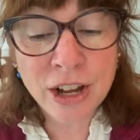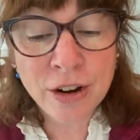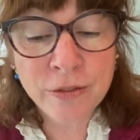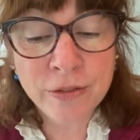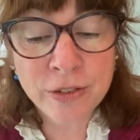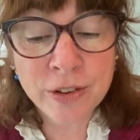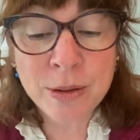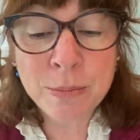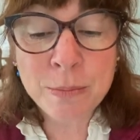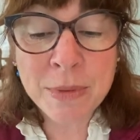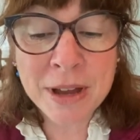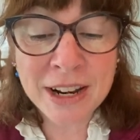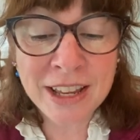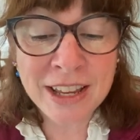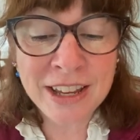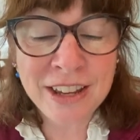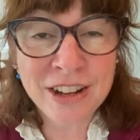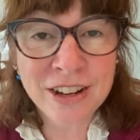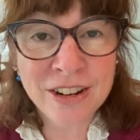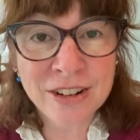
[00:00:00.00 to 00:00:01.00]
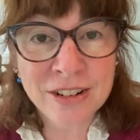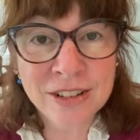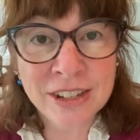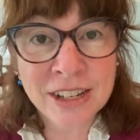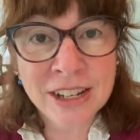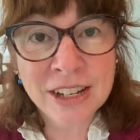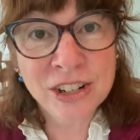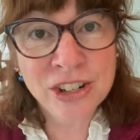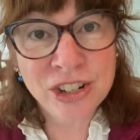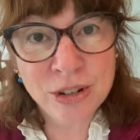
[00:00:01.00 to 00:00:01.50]
for the many years
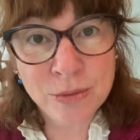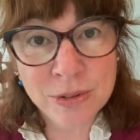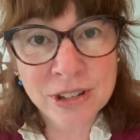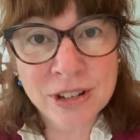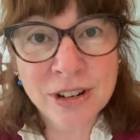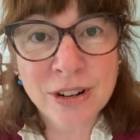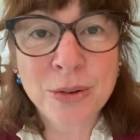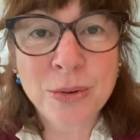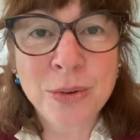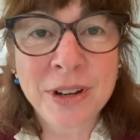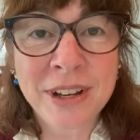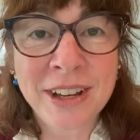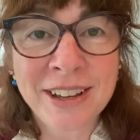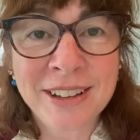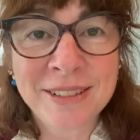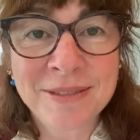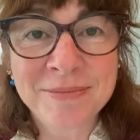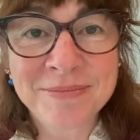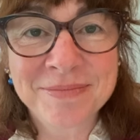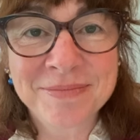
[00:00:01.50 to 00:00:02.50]
she was our kuia.